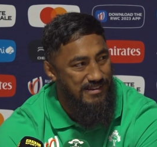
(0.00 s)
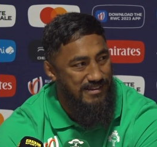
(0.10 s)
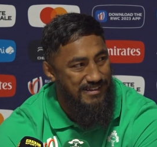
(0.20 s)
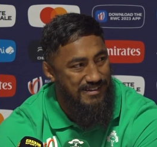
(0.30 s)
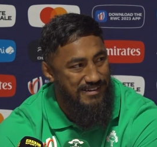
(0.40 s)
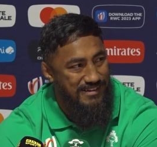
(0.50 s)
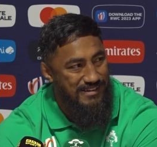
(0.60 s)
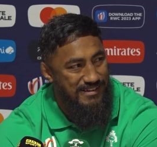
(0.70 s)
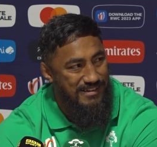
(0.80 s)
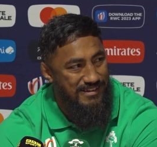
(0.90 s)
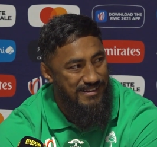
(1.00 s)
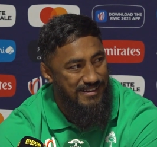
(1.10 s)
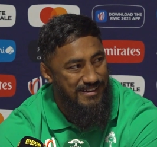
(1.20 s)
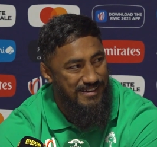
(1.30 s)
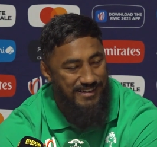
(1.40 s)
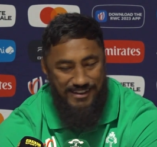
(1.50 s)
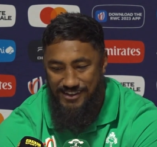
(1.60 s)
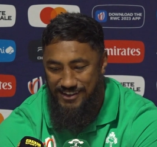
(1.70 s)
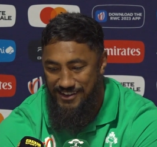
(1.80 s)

Nothing is said.